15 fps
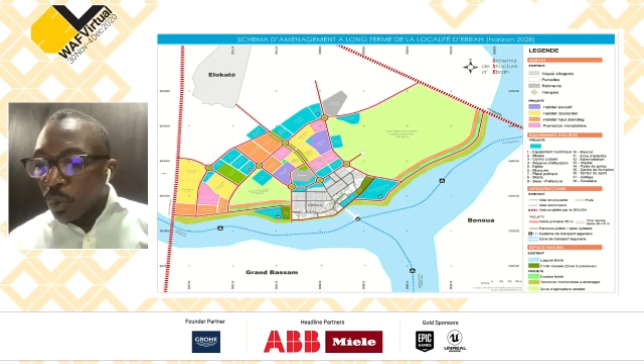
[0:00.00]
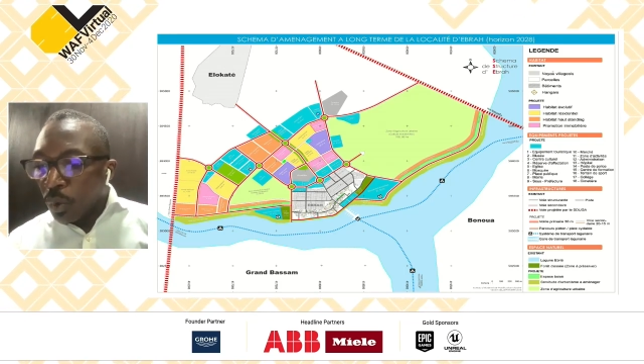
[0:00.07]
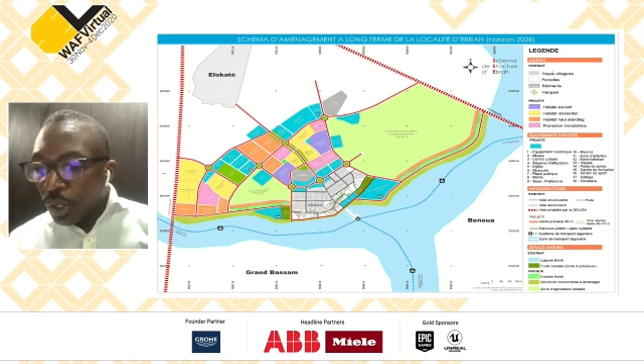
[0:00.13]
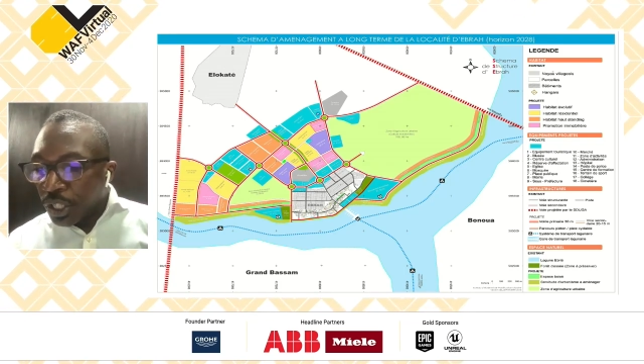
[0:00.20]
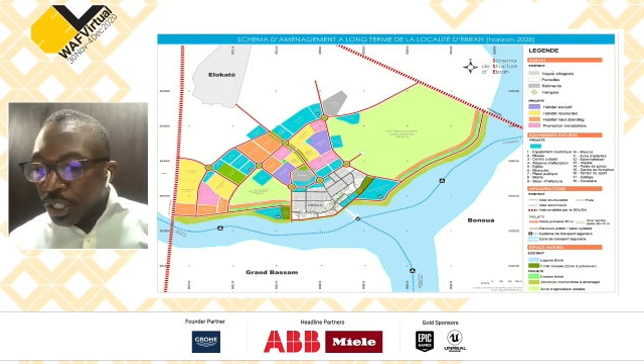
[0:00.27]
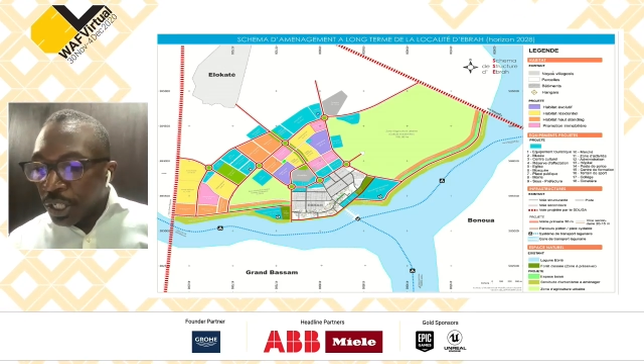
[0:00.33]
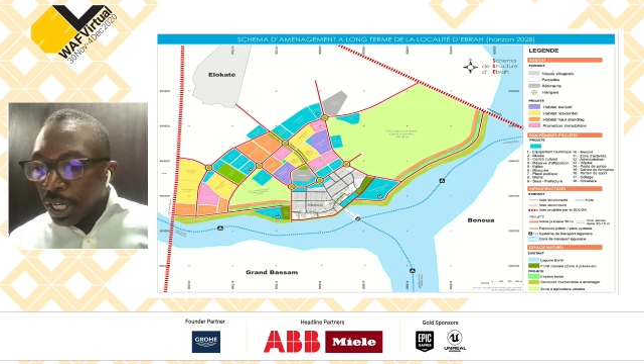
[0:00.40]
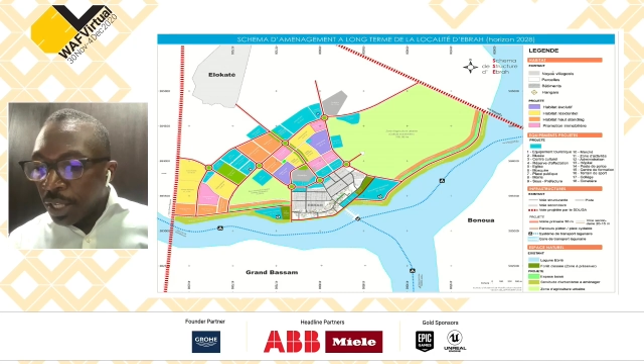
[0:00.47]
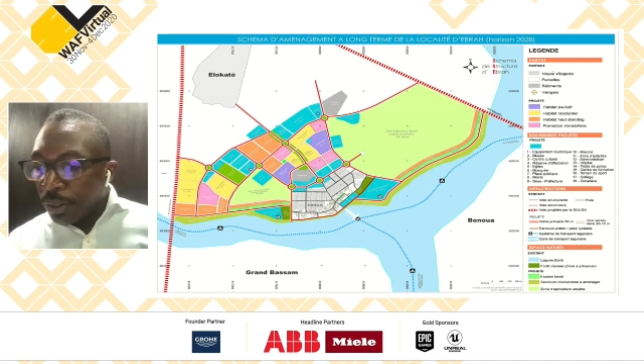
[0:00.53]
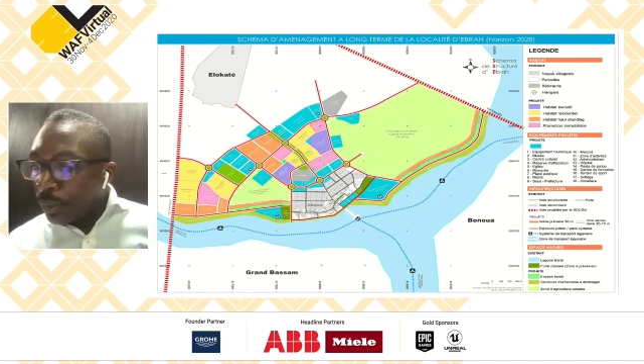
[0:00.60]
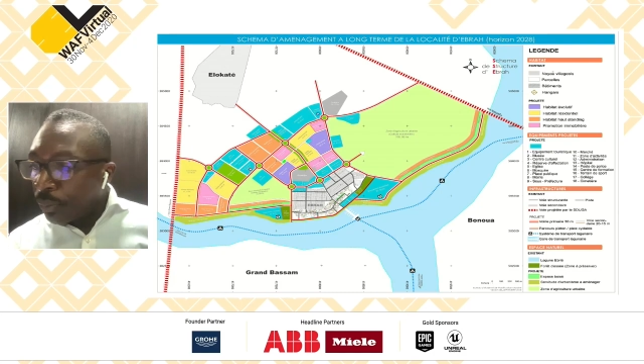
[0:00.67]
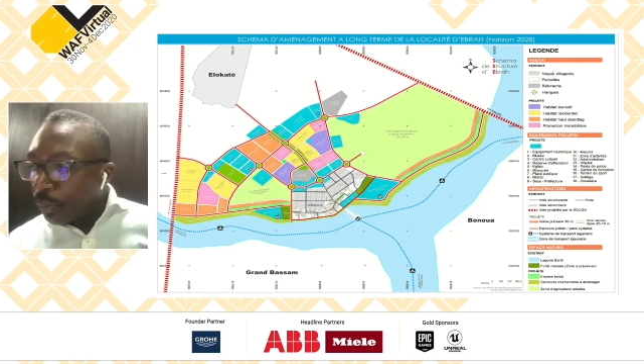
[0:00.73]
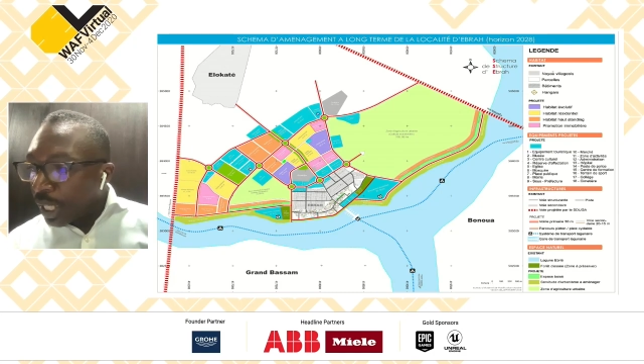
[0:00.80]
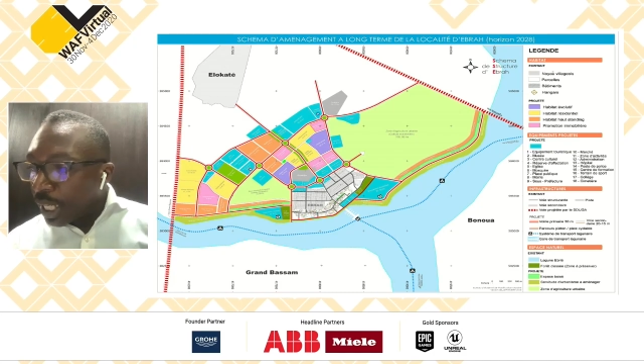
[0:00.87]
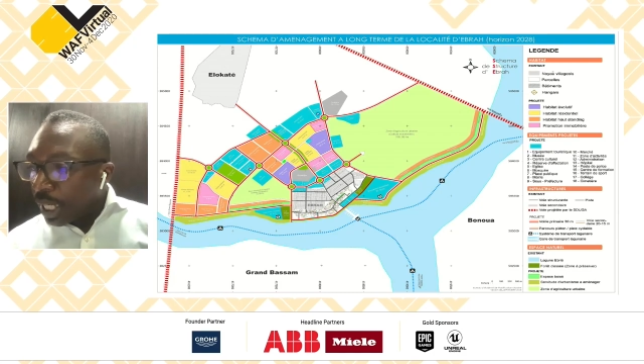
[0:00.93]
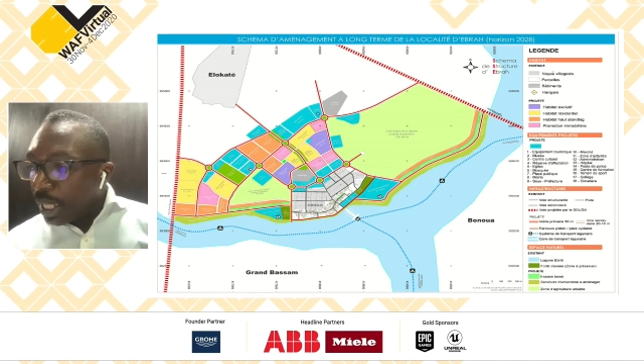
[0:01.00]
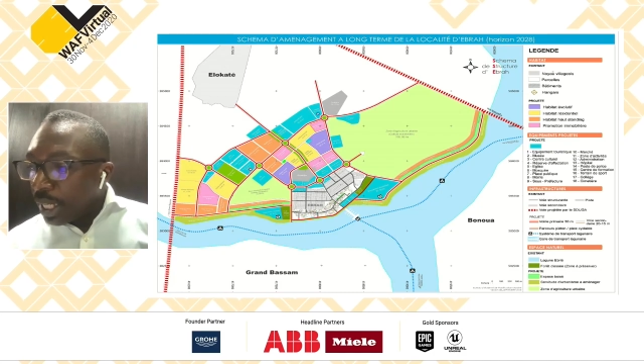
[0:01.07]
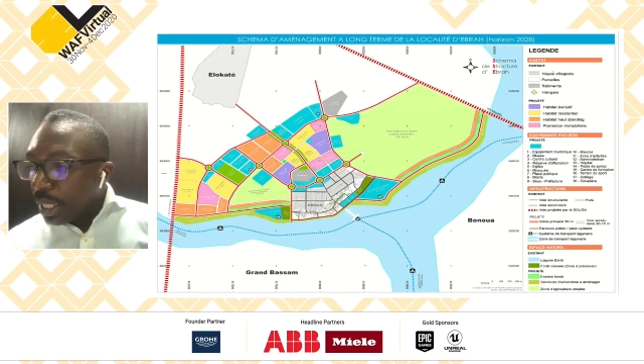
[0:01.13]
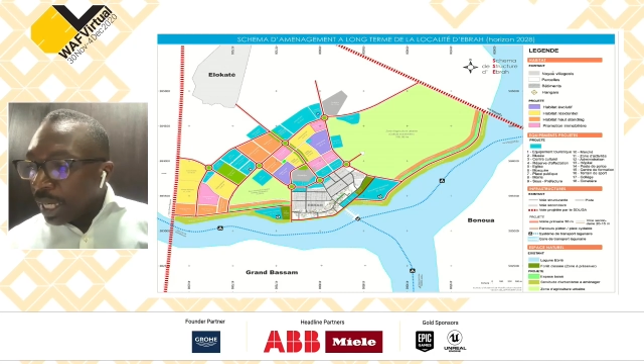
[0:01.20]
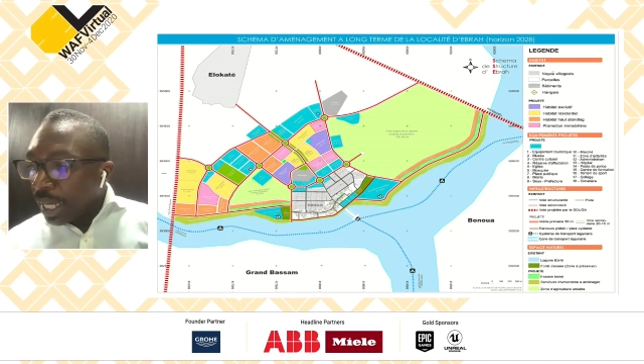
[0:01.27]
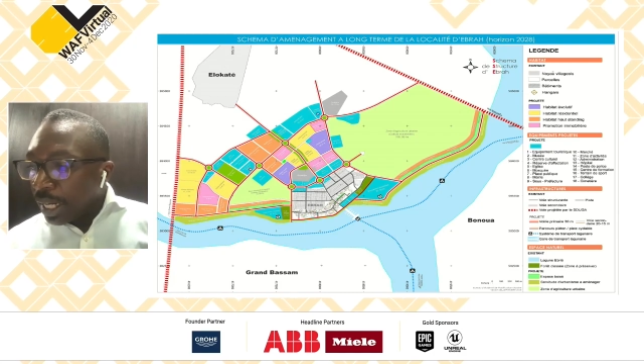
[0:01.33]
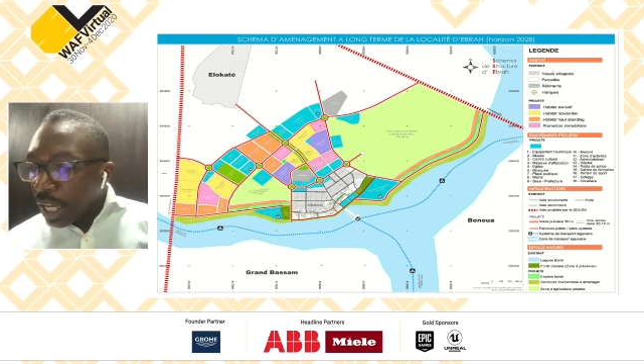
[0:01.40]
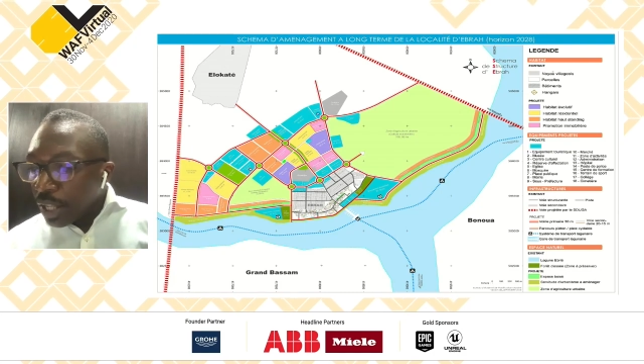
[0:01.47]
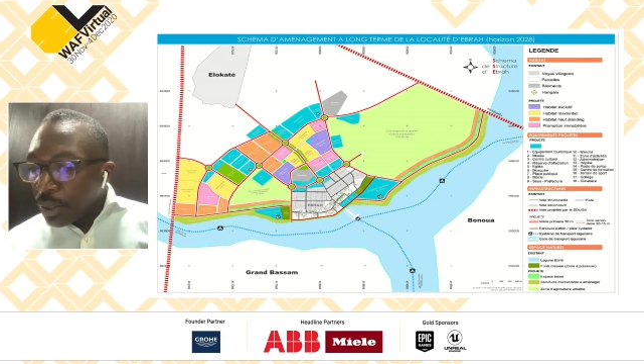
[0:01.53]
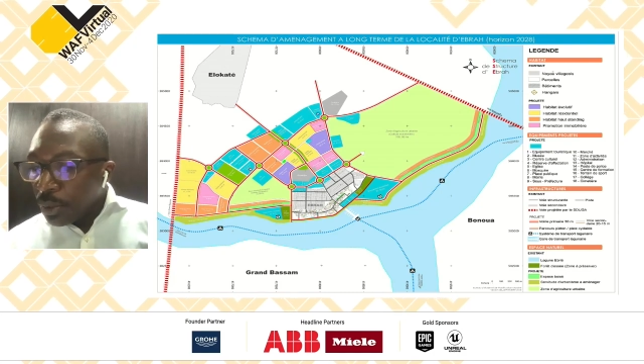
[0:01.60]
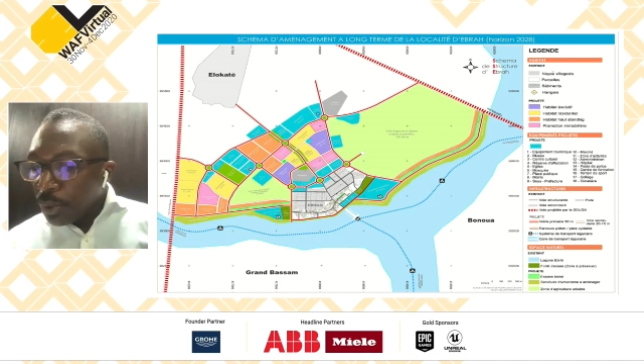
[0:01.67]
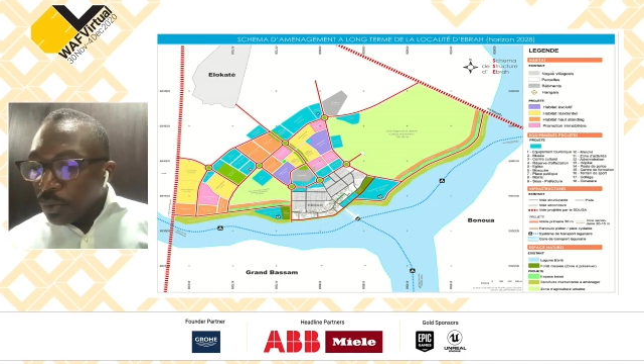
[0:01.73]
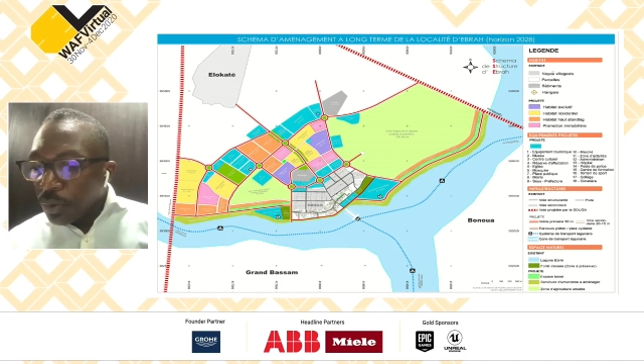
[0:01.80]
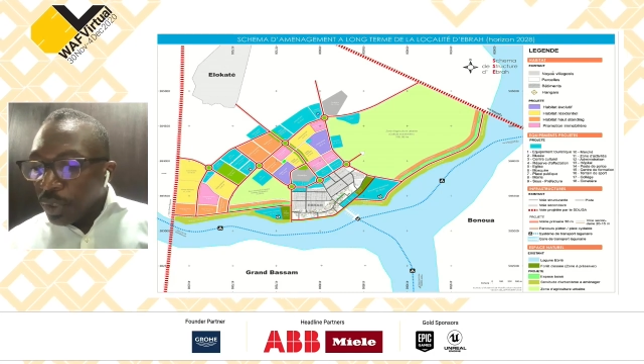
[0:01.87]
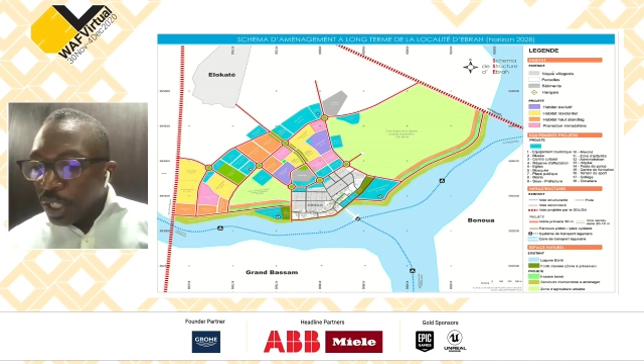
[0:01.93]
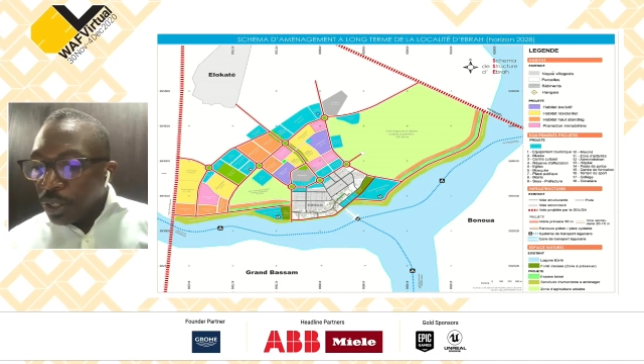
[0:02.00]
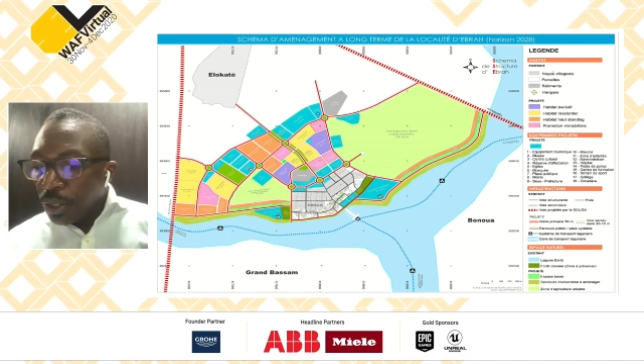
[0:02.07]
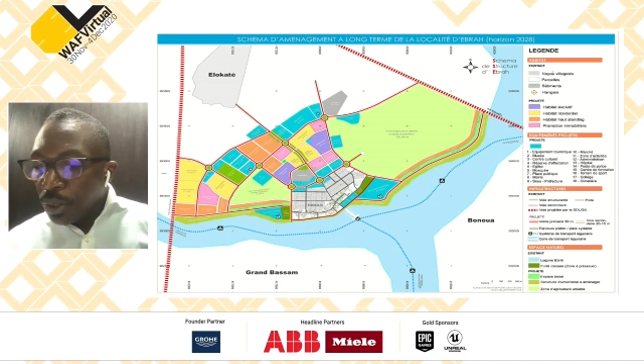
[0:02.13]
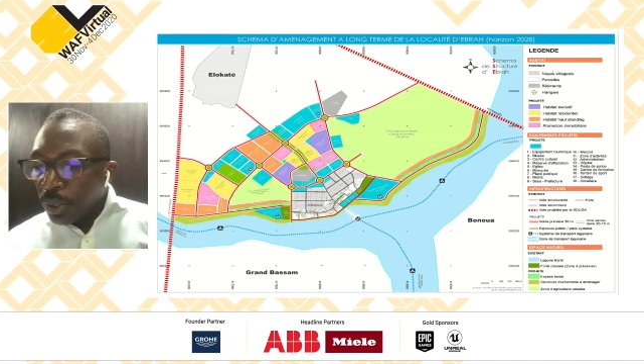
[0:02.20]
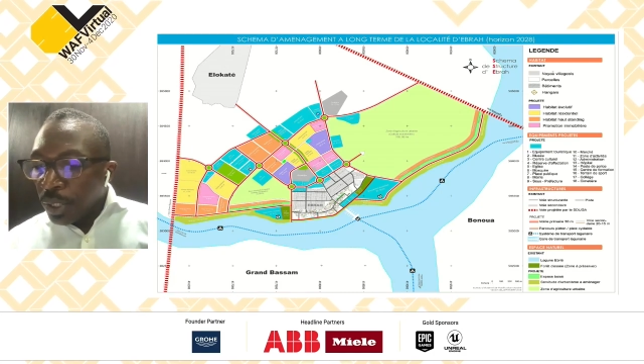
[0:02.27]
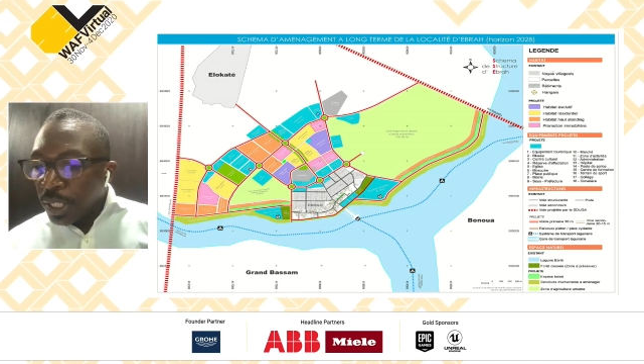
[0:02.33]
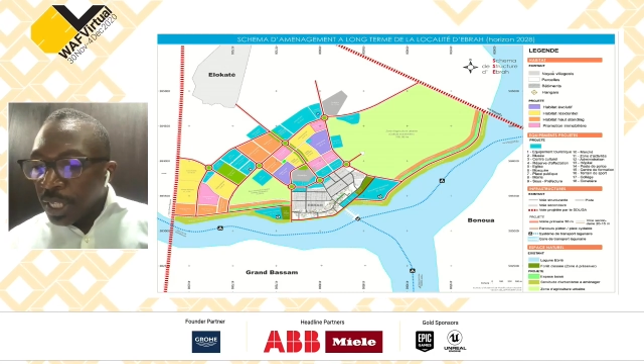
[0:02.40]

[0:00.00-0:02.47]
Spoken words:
work together. Another feature